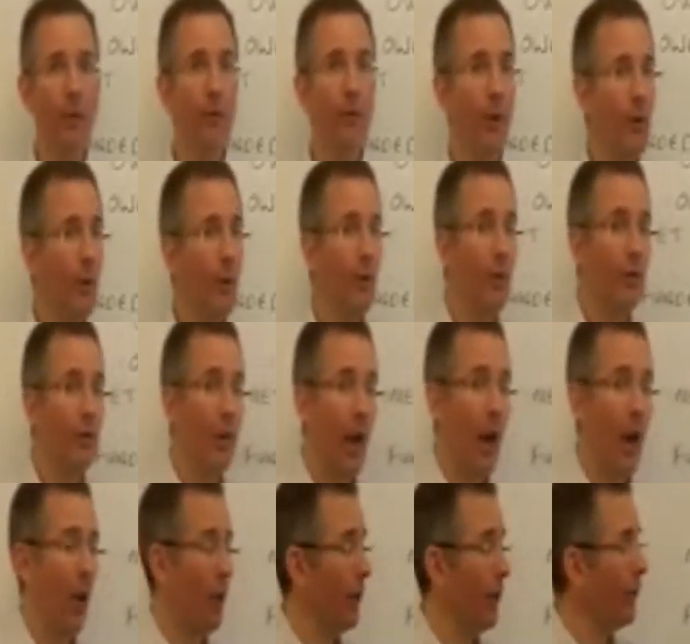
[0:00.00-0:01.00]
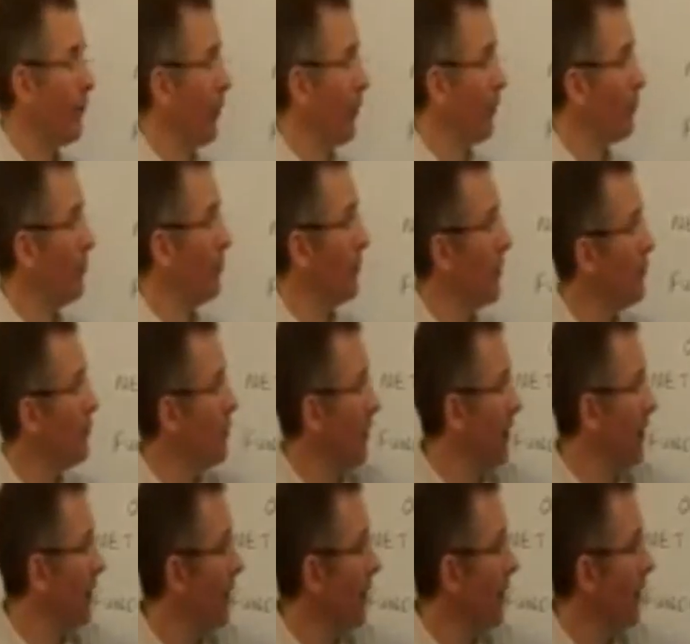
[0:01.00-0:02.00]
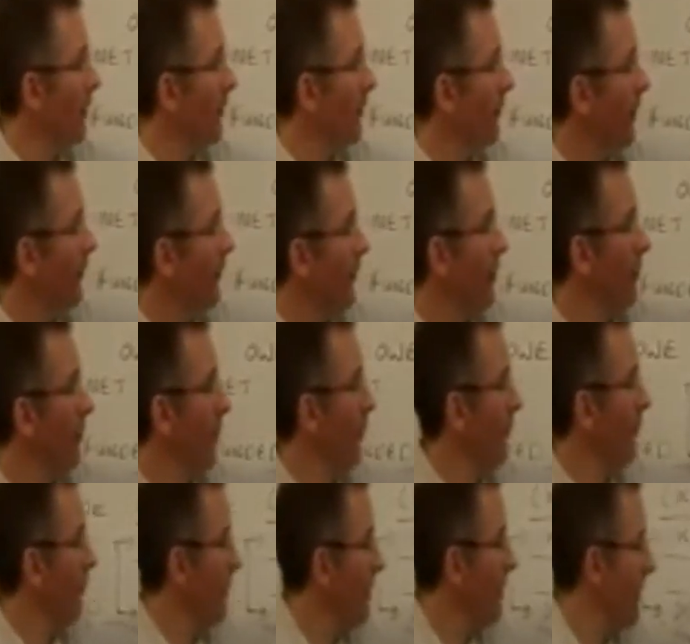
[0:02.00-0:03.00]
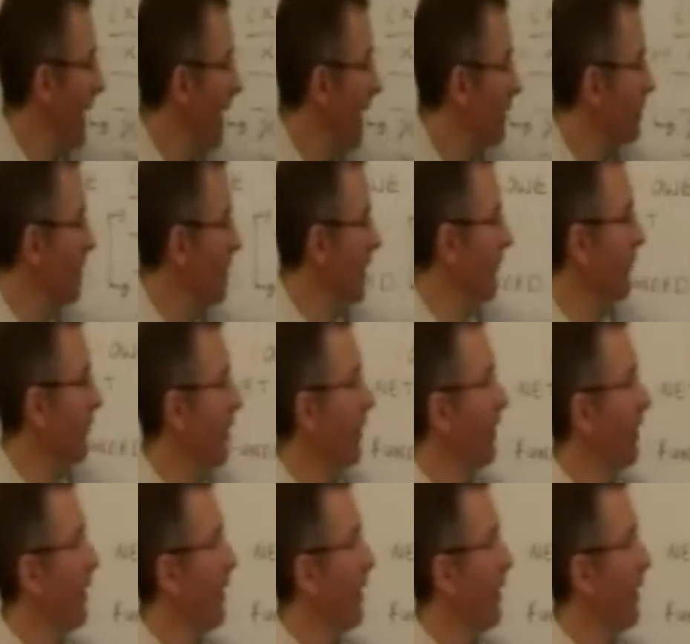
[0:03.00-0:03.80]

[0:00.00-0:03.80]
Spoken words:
So the shareholders' contribution sits at the bottom of the balance sheet,